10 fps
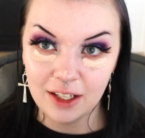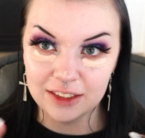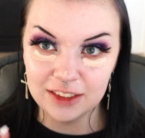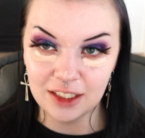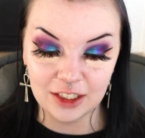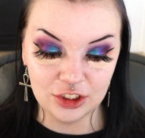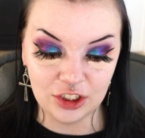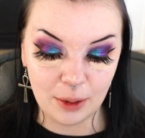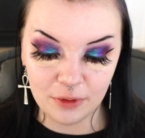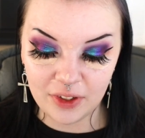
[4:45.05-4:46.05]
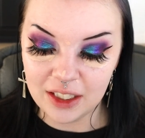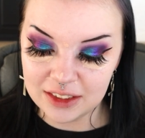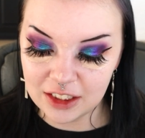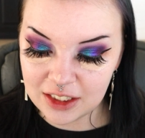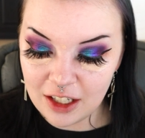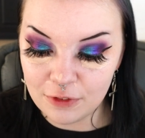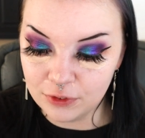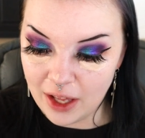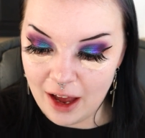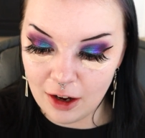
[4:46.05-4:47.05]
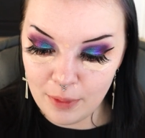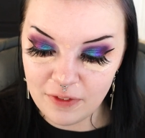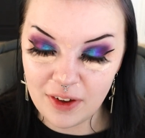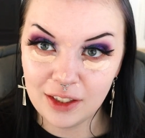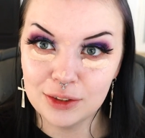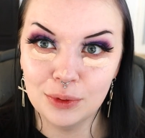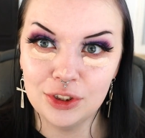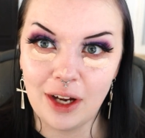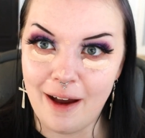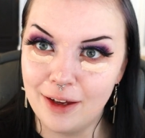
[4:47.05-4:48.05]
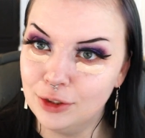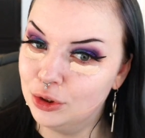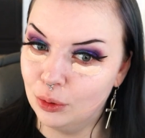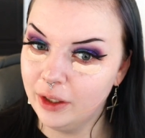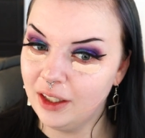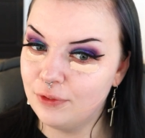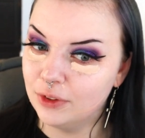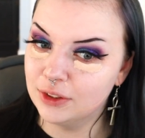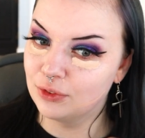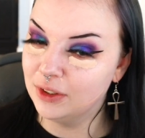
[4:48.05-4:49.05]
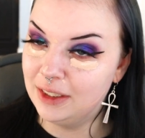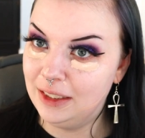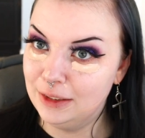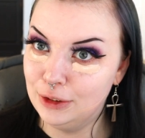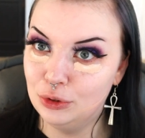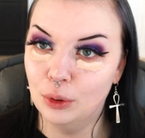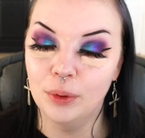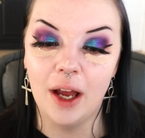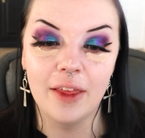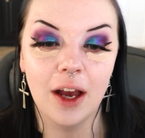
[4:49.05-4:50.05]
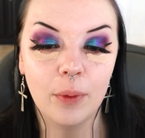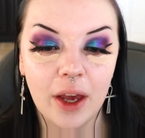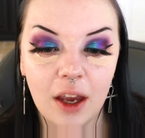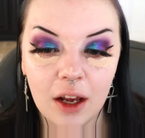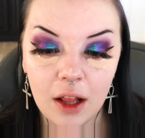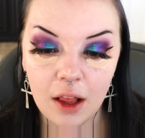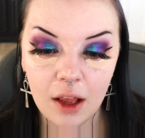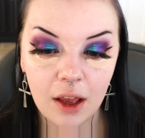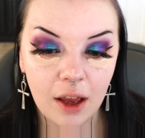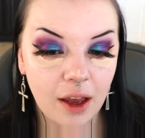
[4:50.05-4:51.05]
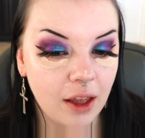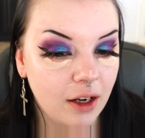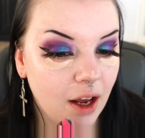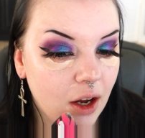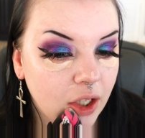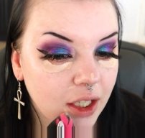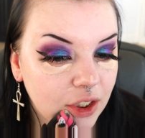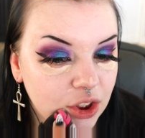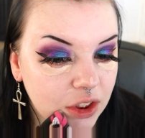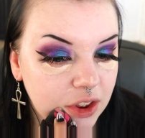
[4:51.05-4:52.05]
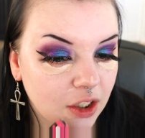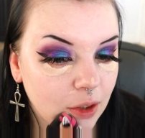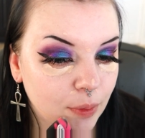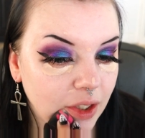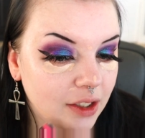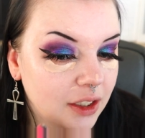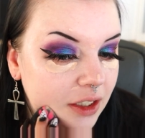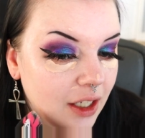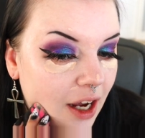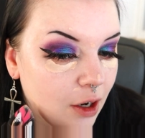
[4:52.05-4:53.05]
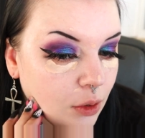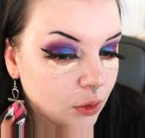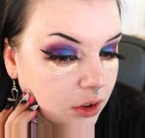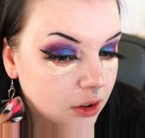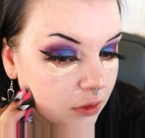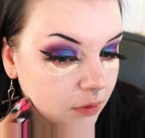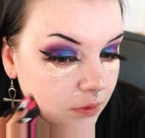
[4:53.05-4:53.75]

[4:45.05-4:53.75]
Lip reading: because it's like the shape of it, it sits kind of flat on my face, which I enjoy. It feels really easy to apply that way. And now let's just start blending out.